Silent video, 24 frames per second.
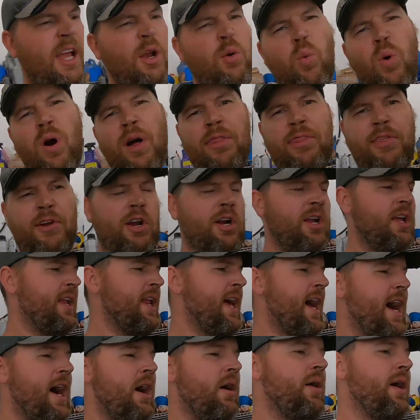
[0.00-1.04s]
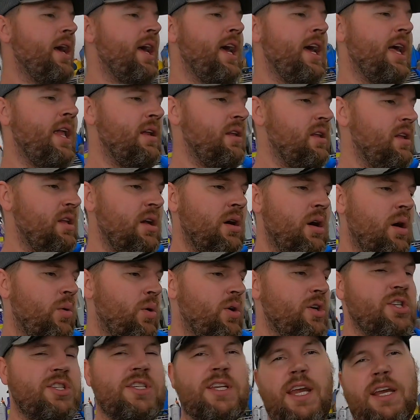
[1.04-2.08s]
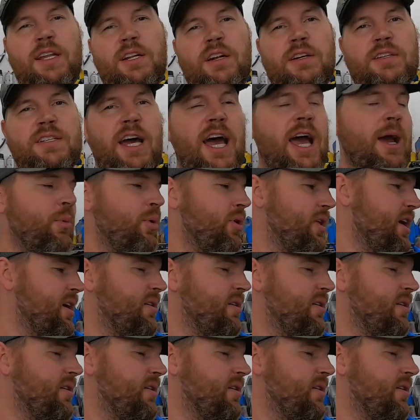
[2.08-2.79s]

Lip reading: like 1:30 now, and you know, we're just taking our time with